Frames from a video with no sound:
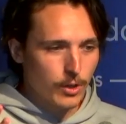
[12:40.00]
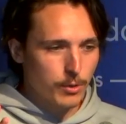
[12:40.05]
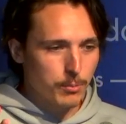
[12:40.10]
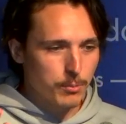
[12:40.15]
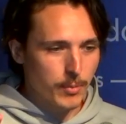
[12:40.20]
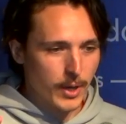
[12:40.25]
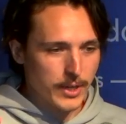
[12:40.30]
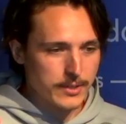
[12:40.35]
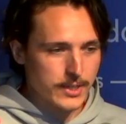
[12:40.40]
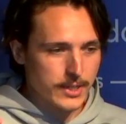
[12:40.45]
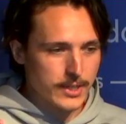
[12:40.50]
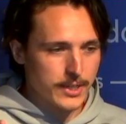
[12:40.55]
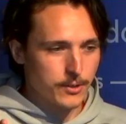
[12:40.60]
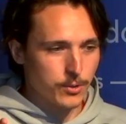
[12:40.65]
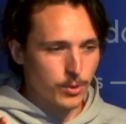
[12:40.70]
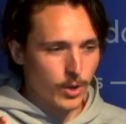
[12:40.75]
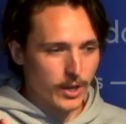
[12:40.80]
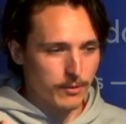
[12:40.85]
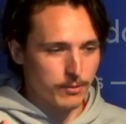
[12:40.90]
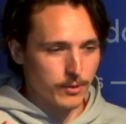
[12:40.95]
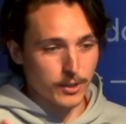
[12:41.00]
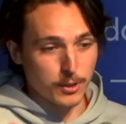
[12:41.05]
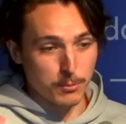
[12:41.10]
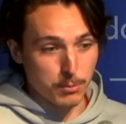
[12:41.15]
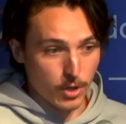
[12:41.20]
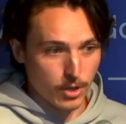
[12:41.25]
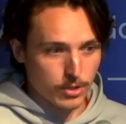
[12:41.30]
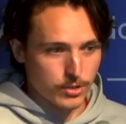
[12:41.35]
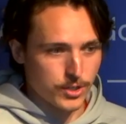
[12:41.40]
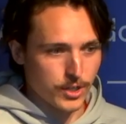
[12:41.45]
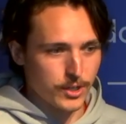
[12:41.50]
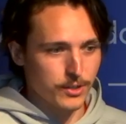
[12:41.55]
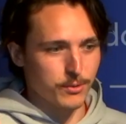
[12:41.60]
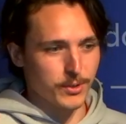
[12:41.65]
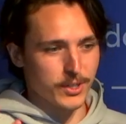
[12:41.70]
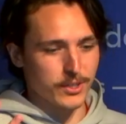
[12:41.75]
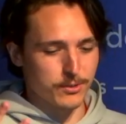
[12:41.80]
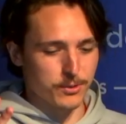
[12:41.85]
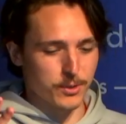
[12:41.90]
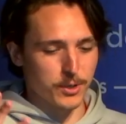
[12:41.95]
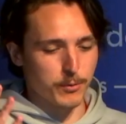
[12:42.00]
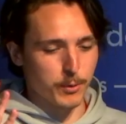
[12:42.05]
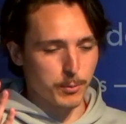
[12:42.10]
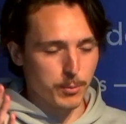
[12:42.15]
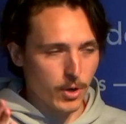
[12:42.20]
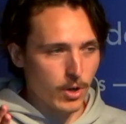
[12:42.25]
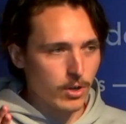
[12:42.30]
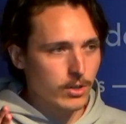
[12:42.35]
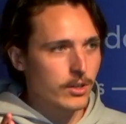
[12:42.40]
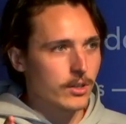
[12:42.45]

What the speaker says: basically you have in a blockchain, you have a block,